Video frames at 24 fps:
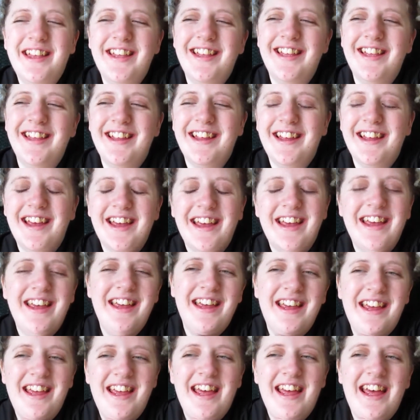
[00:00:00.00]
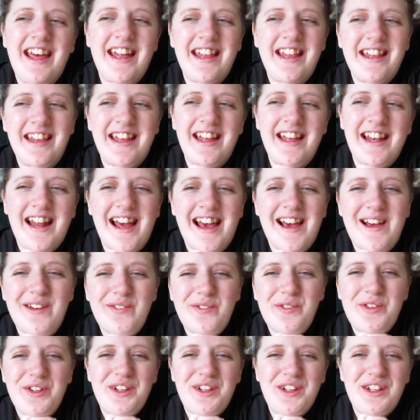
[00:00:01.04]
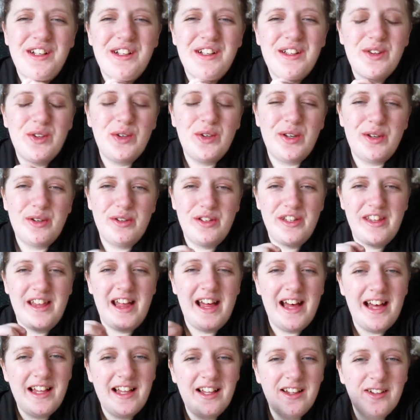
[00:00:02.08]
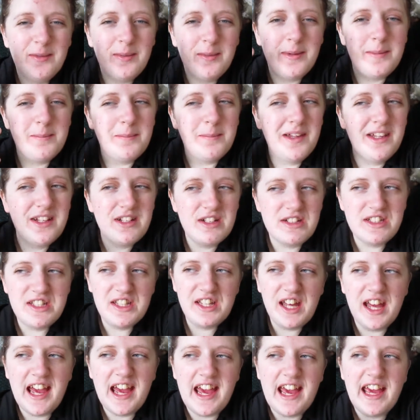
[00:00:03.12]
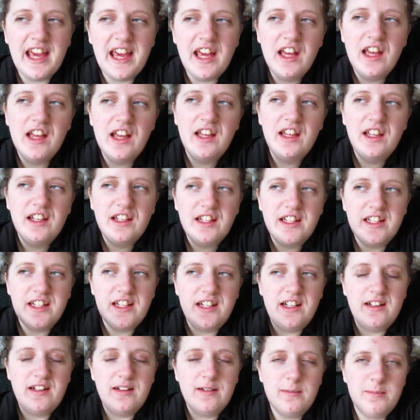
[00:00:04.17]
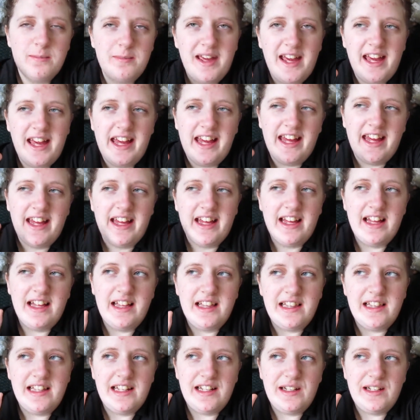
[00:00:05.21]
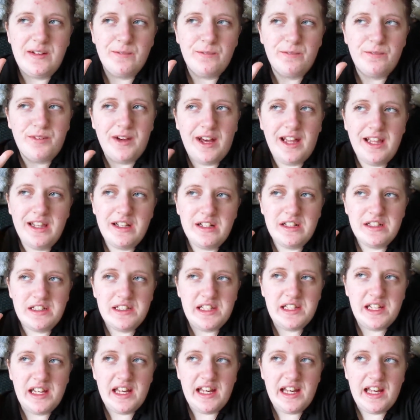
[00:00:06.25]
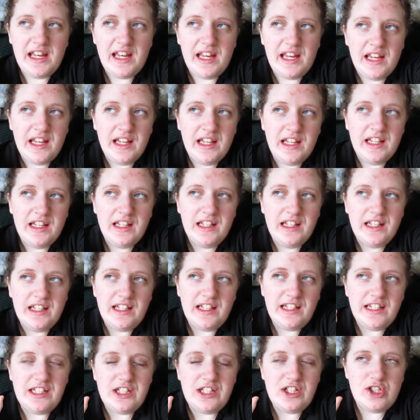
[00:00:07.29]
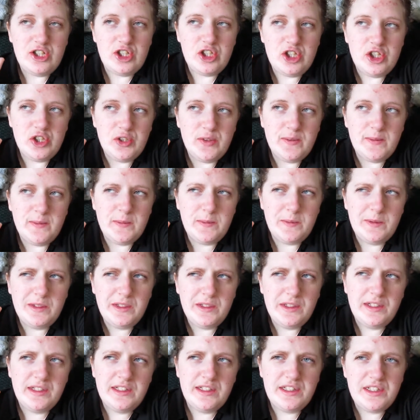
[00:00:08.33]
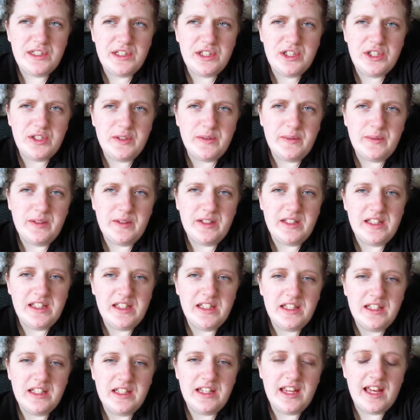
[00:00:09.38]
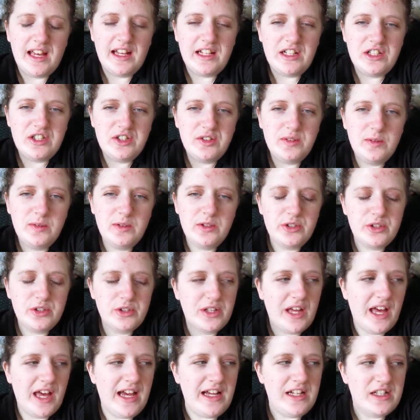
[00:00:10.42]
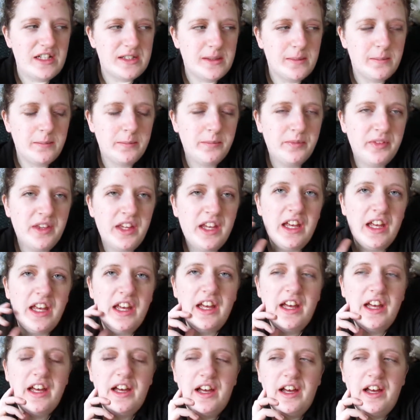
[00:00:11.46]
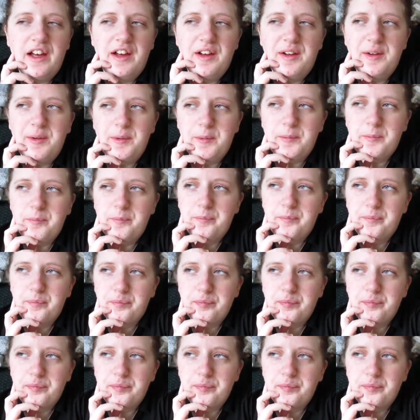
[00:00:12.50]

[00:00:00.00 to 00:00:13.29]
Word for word: and then after, soon after that, it'll be Mother's Day, you know, May, and then Father's Day in June is it June? Yeah, June or July or something. Um,